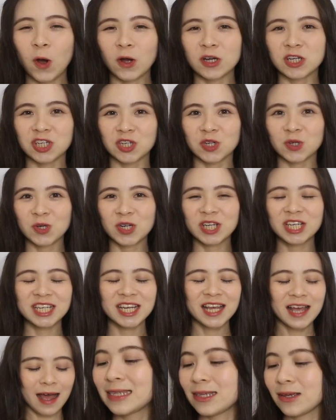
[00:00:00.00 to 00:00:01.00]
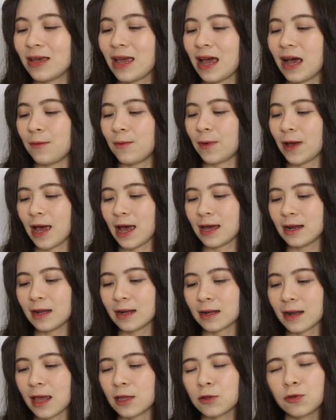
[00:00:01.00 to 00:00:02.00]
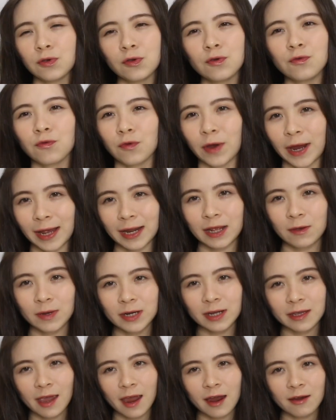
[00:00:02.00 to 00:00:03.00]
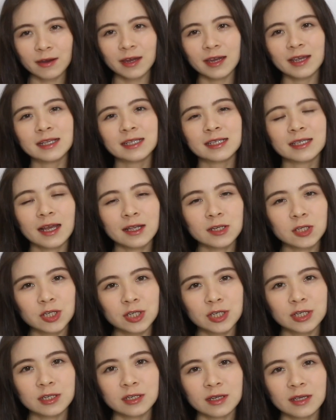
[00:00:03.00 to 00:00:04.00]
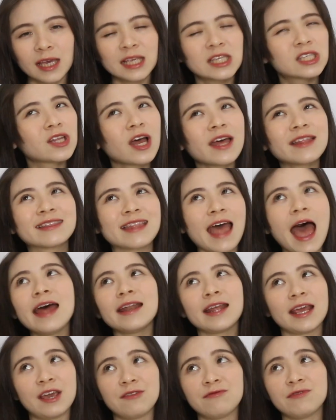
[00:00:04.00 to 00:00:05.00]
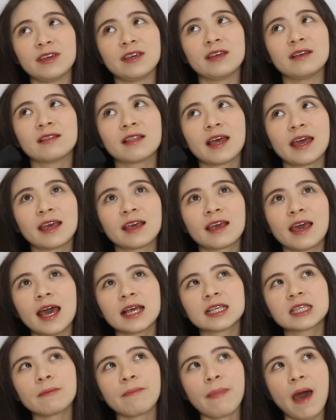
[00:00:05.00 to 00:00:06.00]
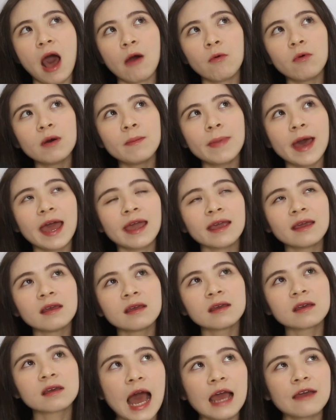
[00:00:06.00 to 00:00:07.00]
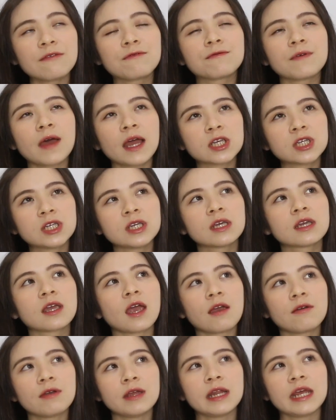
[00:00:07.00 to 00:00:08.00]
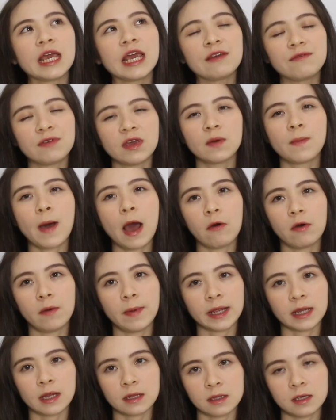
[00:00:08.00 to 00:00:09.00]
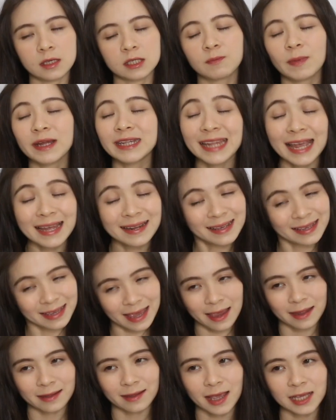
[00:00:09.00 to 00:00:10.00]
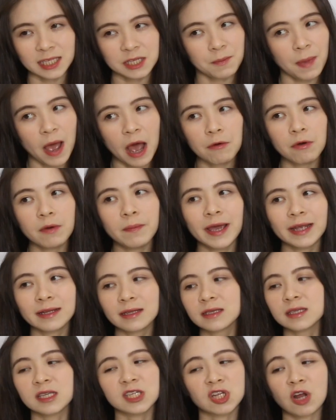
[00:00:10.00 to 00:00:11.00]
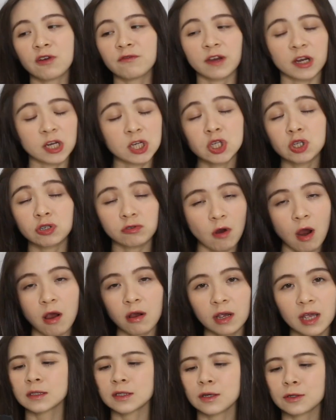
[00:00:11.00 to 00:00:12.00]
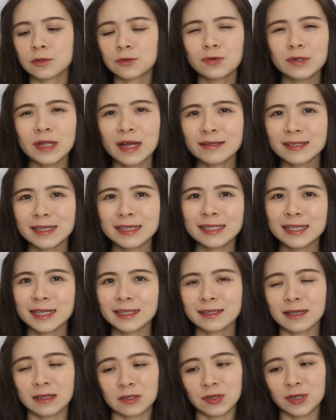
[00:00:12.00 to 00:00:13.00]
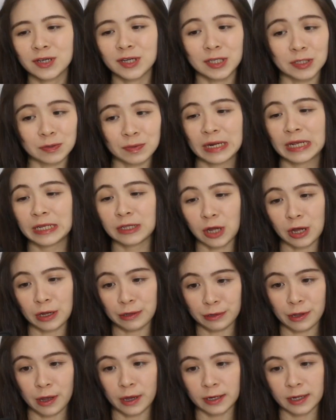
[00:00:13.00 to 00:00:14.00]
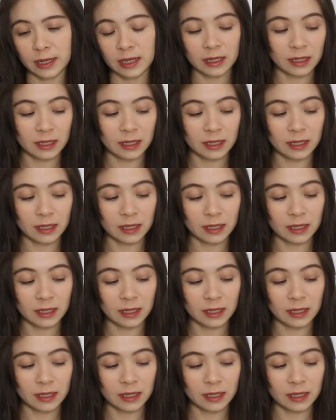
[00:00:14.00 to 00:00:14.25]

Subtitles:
or zhoosh. So yeah, but other than that, do you really want to carry such... It's not that heavy. Like as a power bank, I've actually carried heavier power bank than this. But then again, as a power bank, this is not very strong. So 2,600 is really not a lot.